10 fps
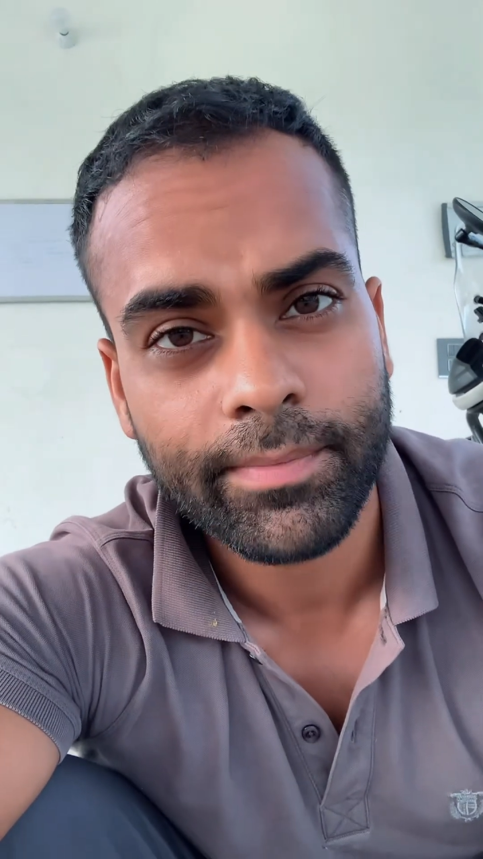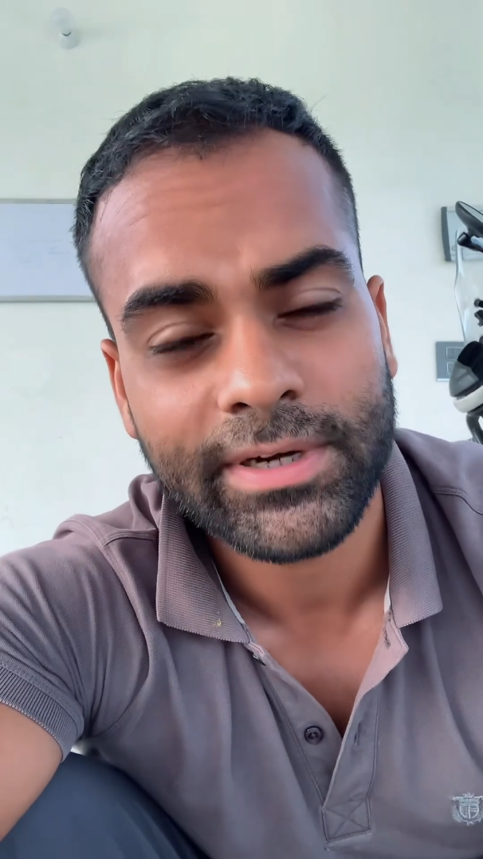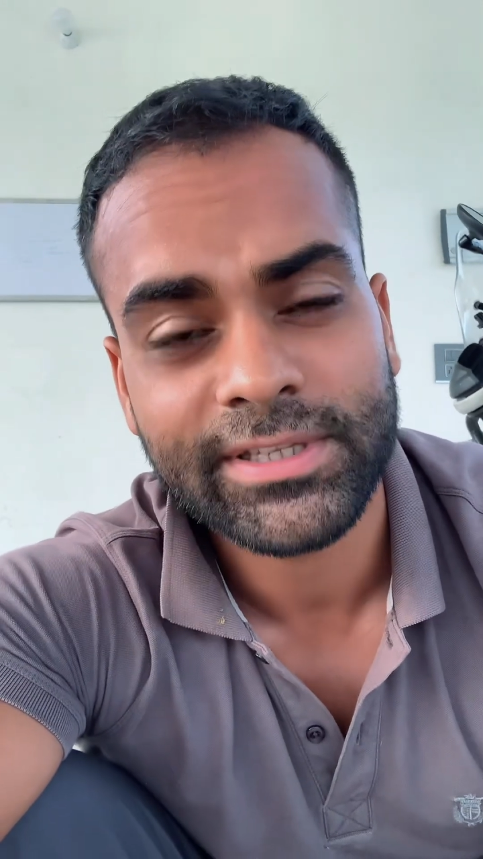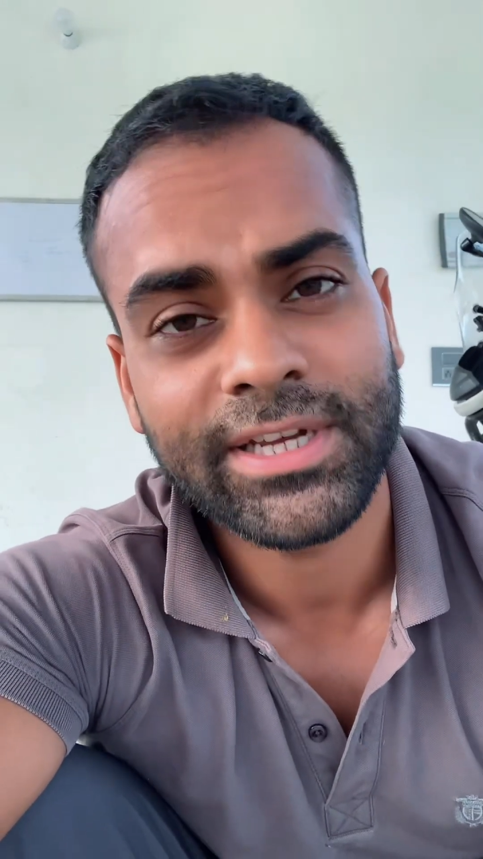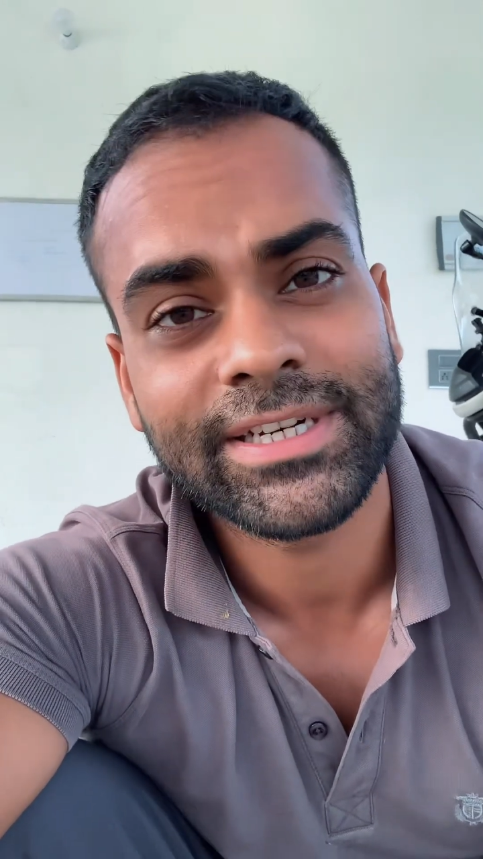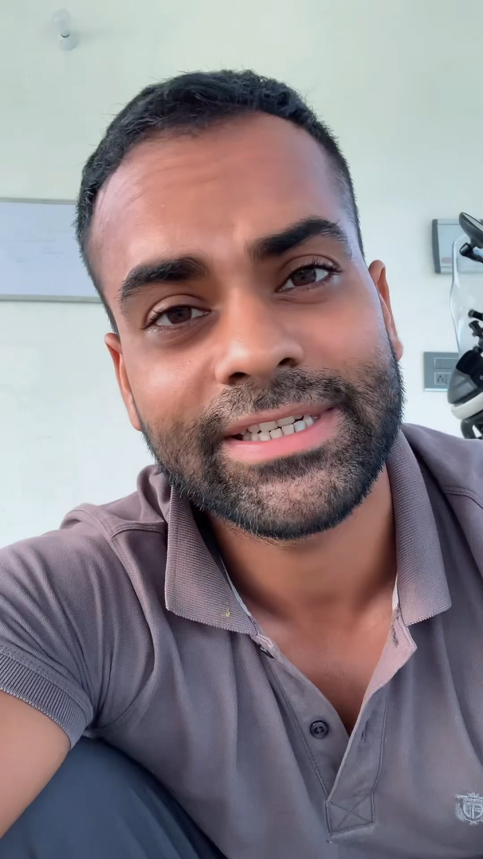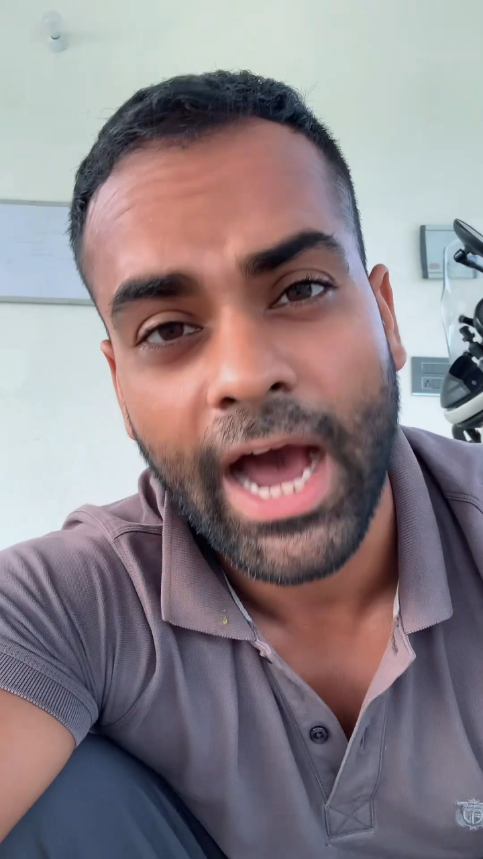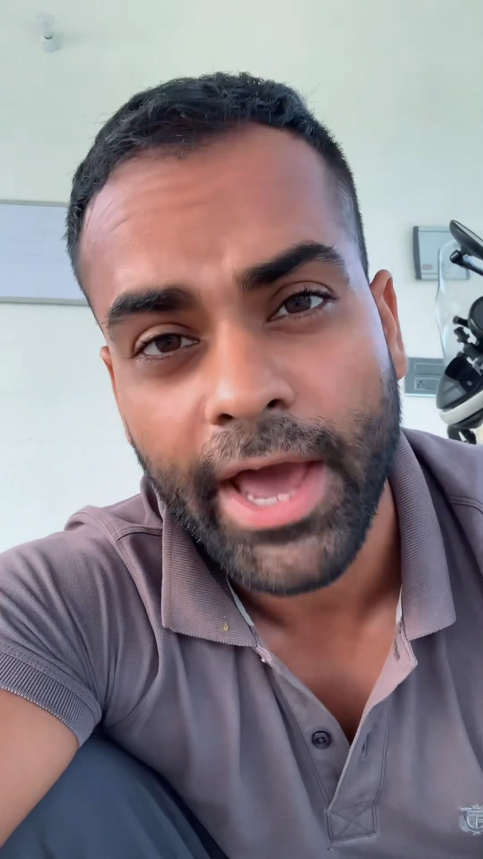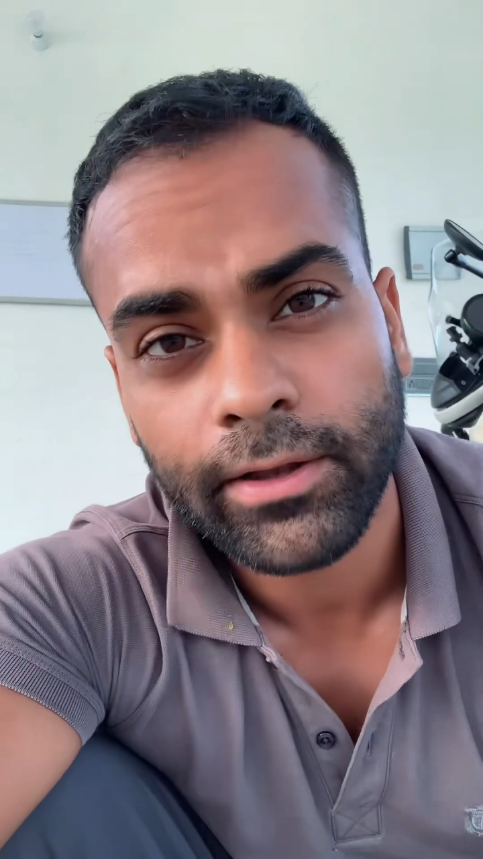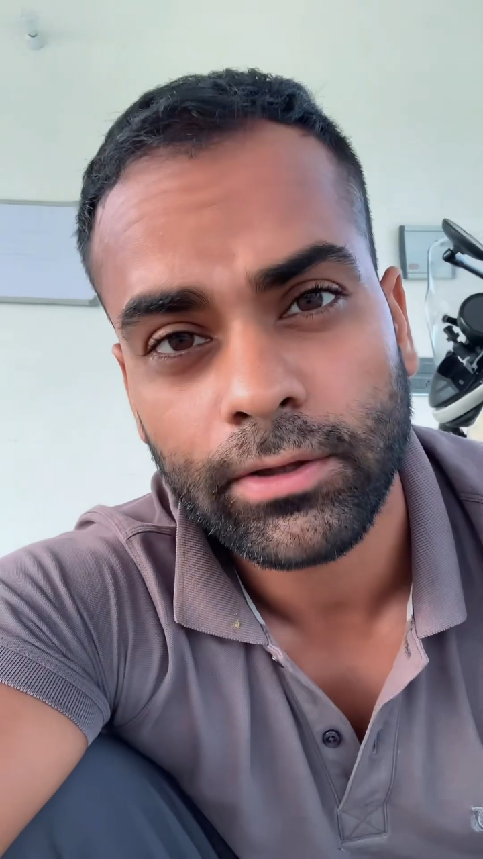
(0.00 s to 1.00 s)
it's the
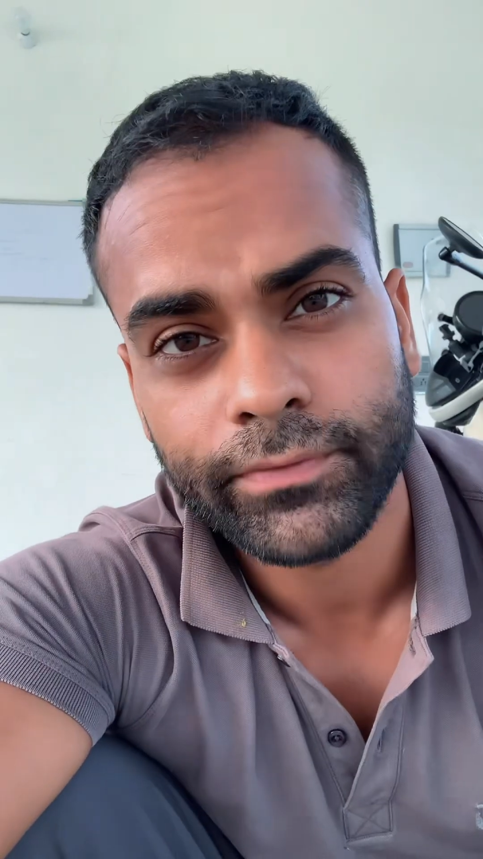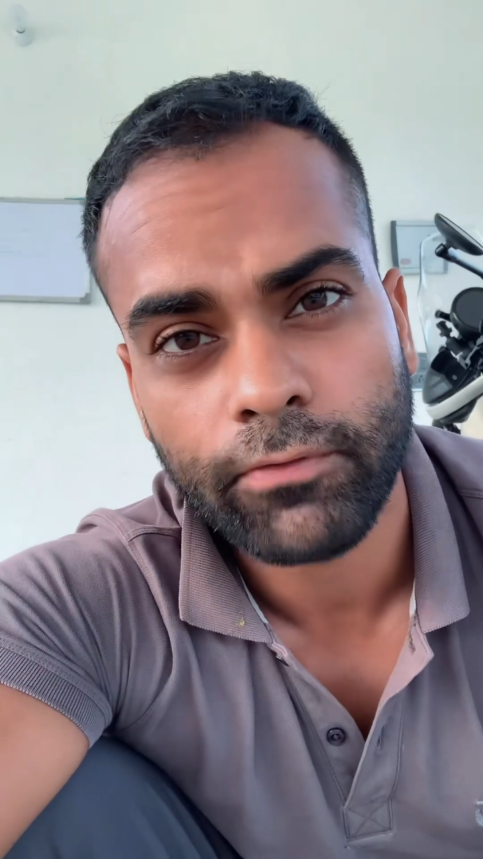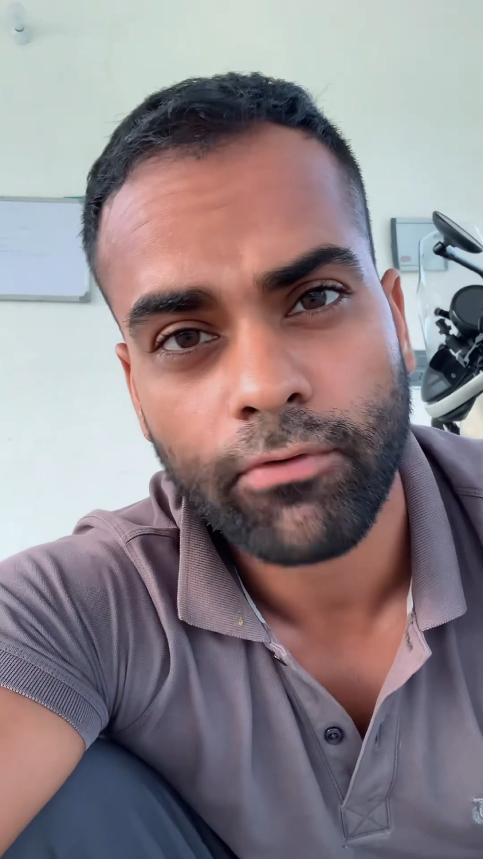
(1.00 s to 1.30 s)
title of the